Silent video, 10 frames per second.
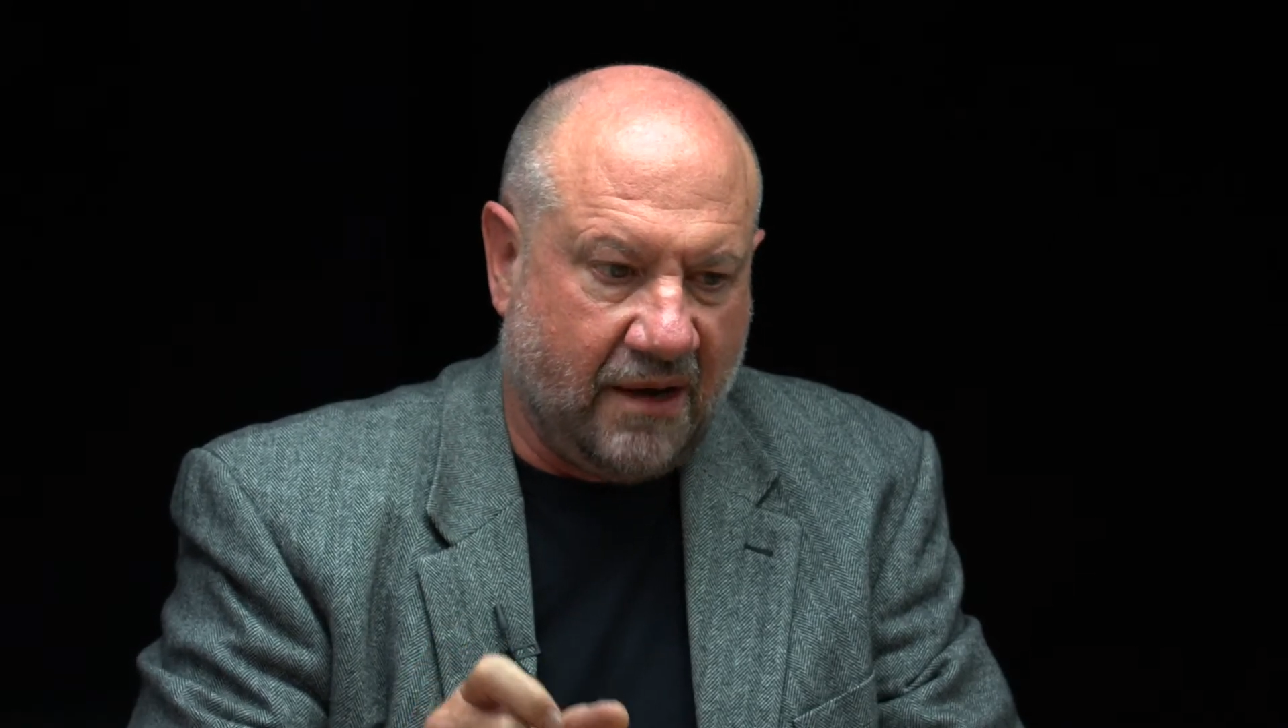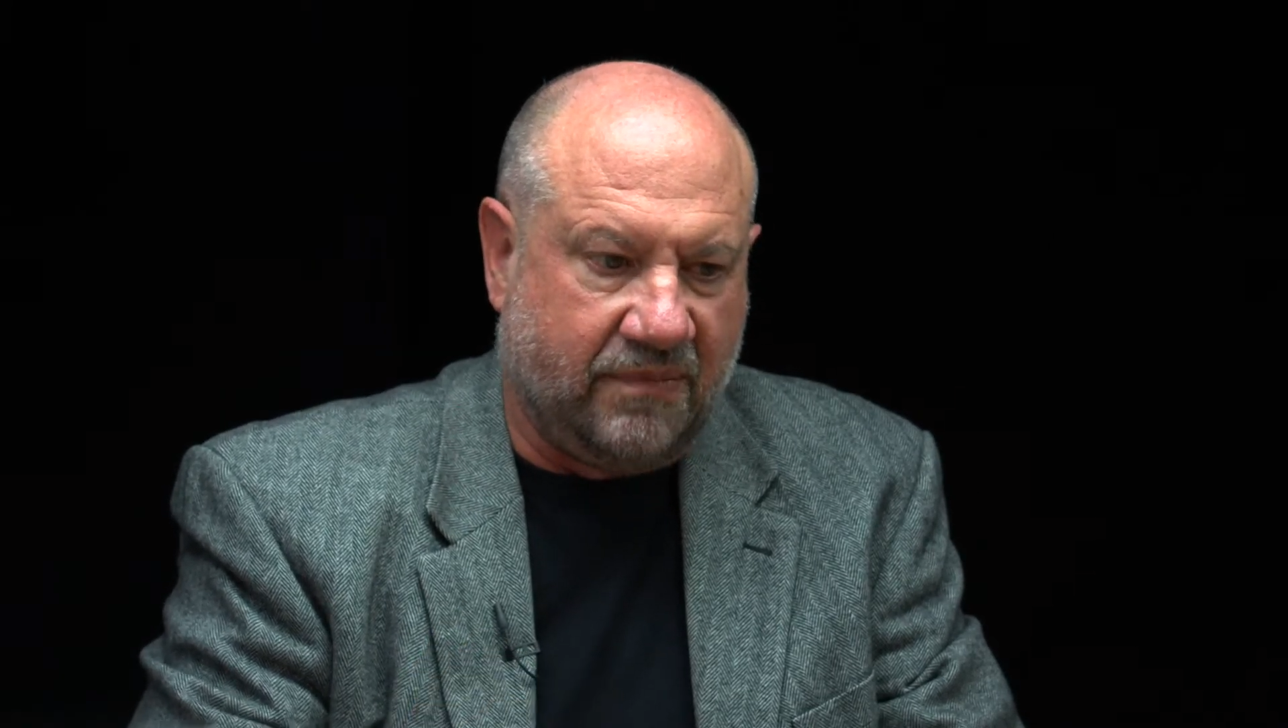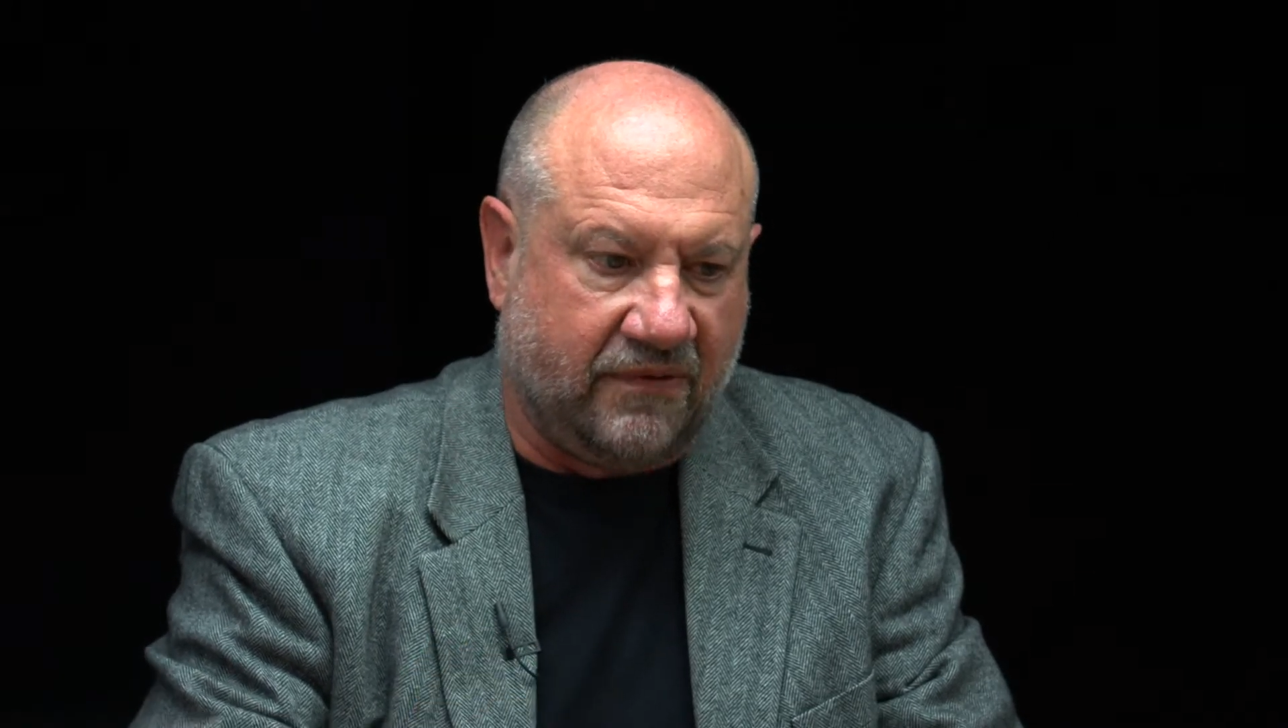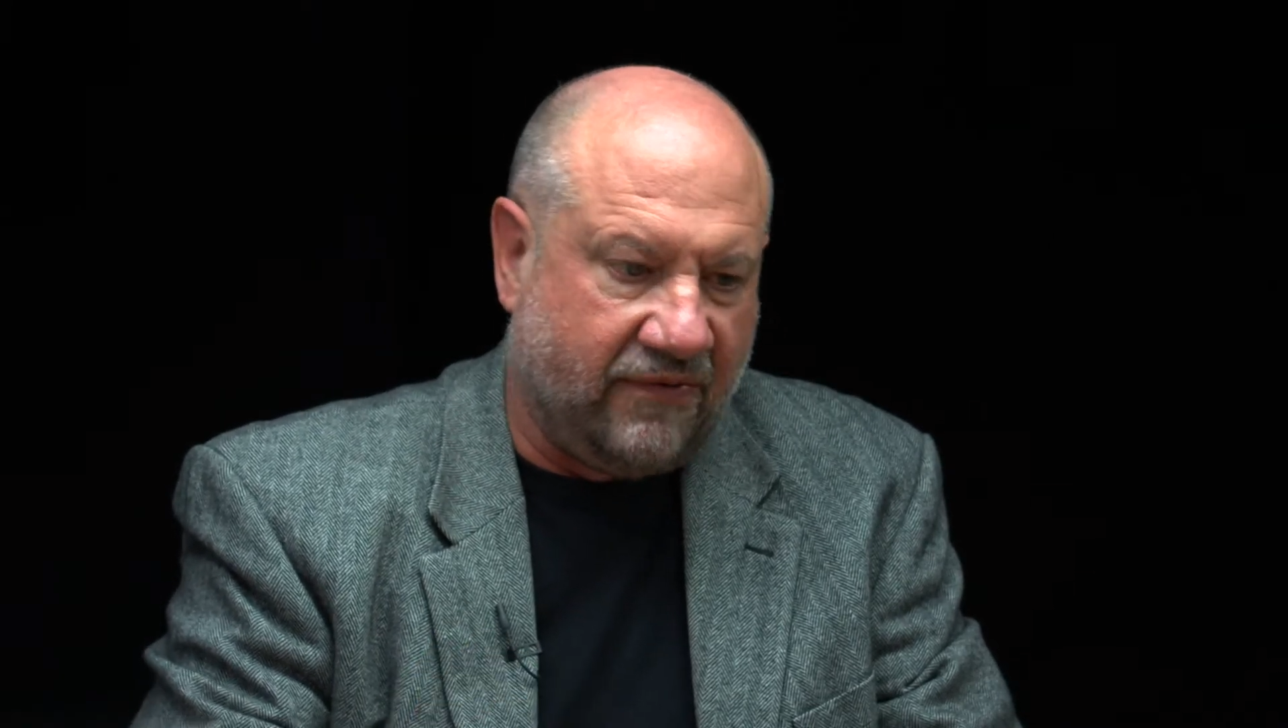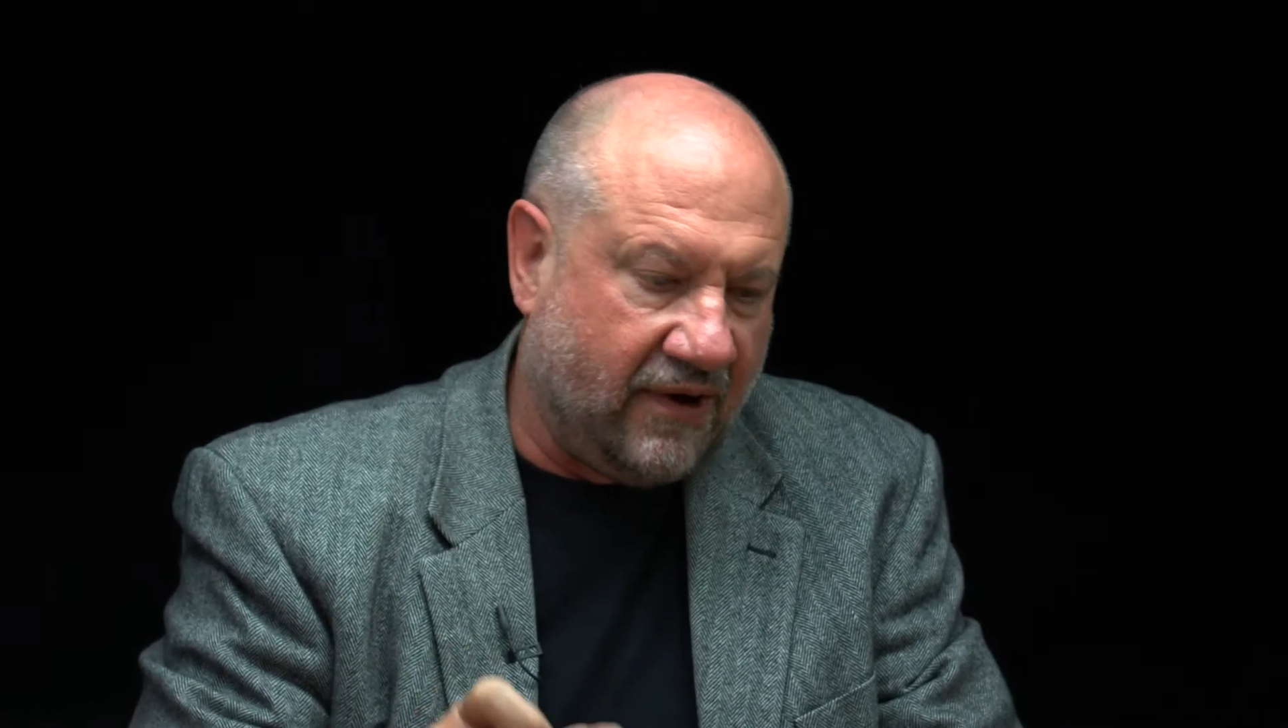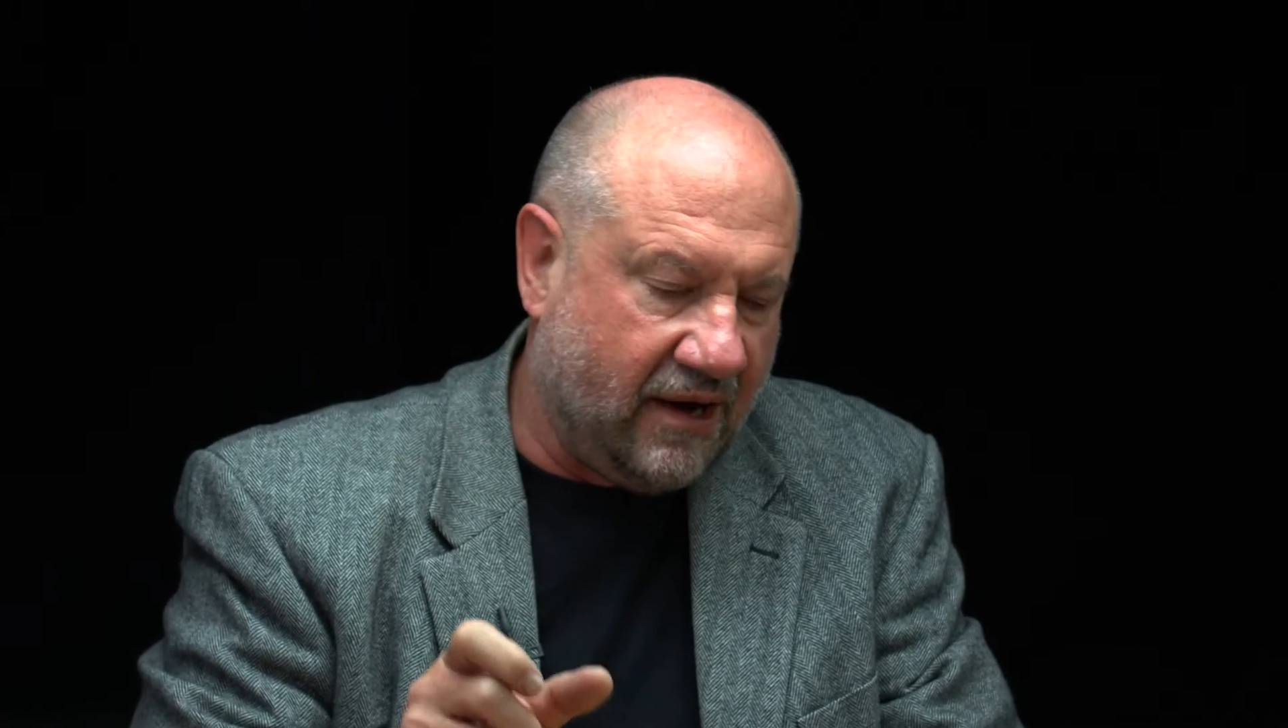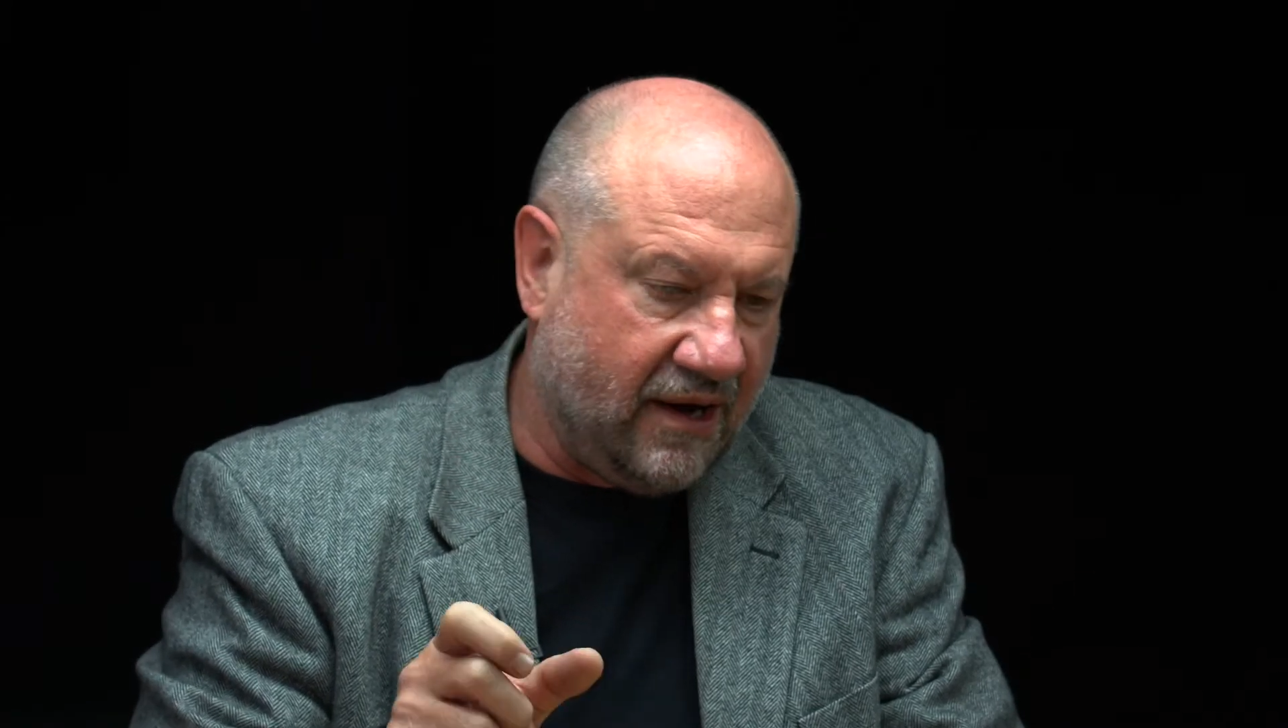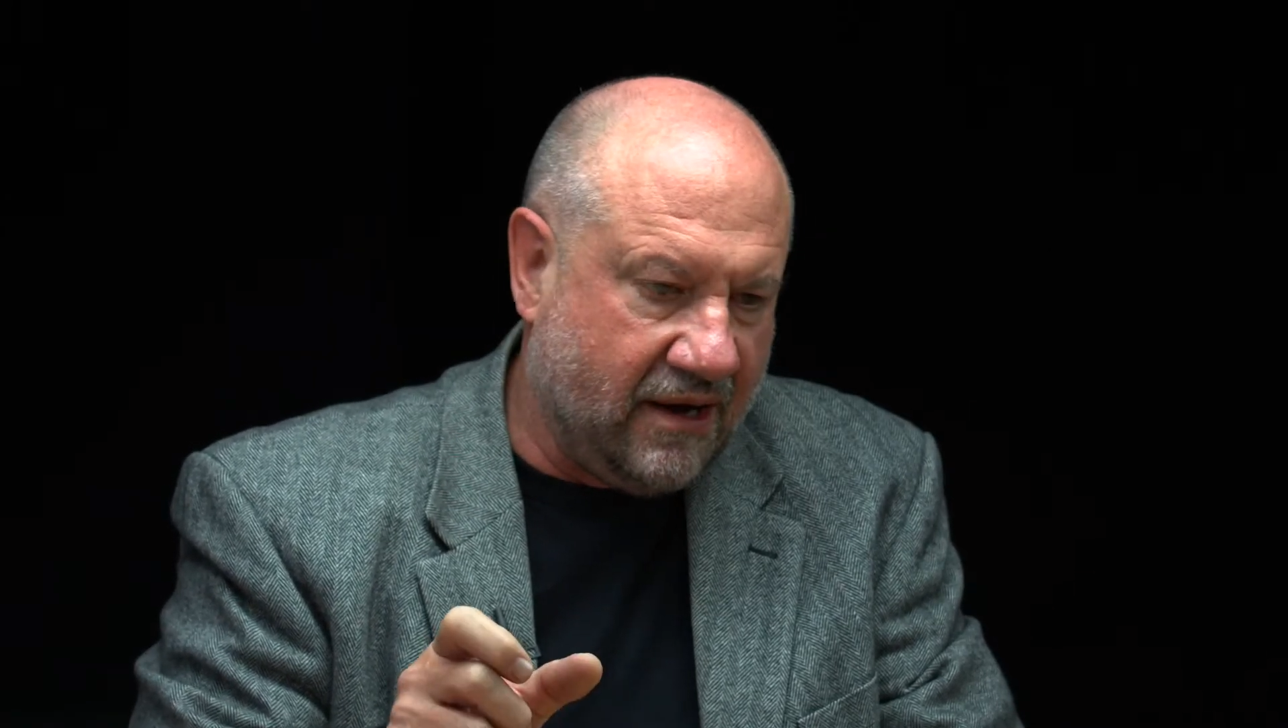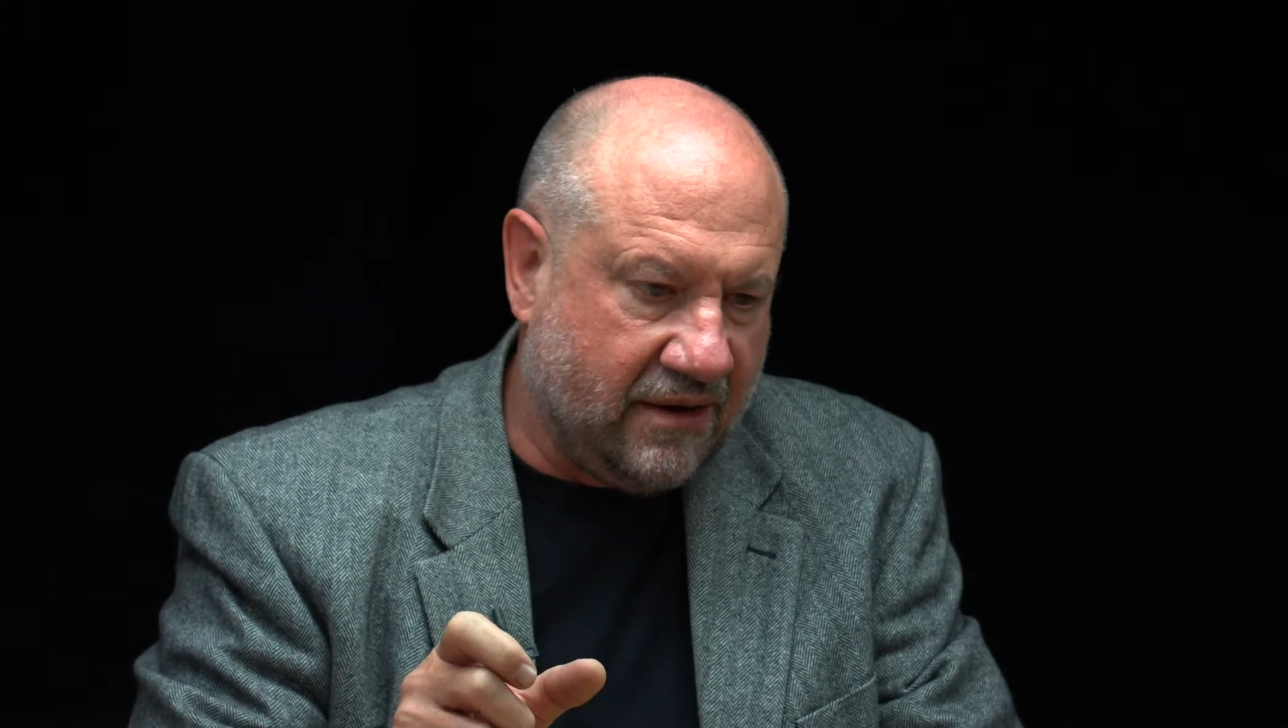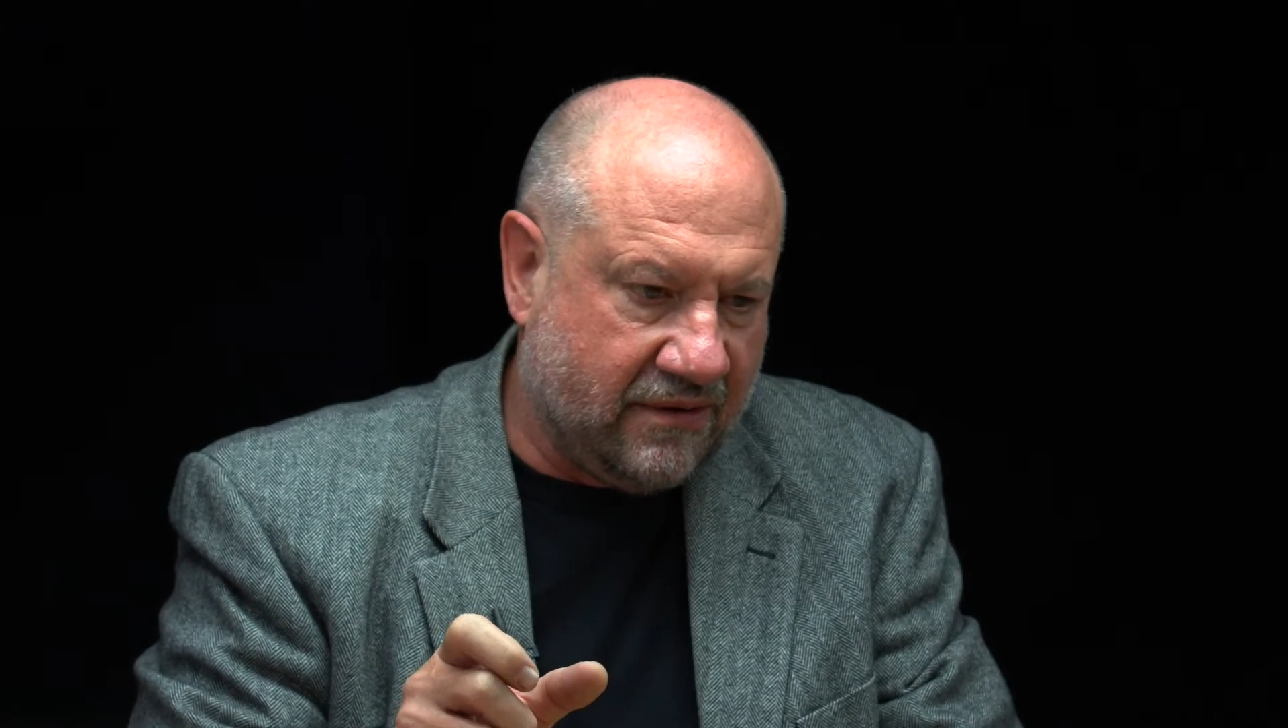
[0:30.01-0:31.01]

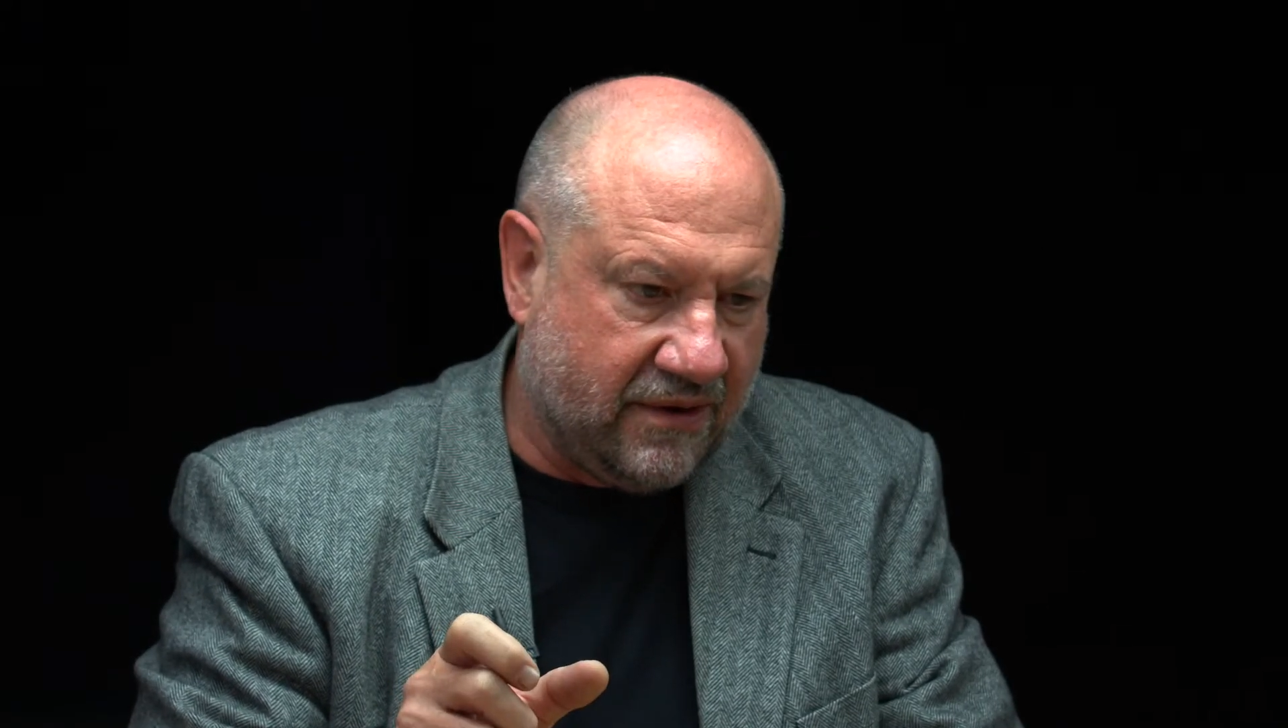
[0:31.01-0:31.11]
amplify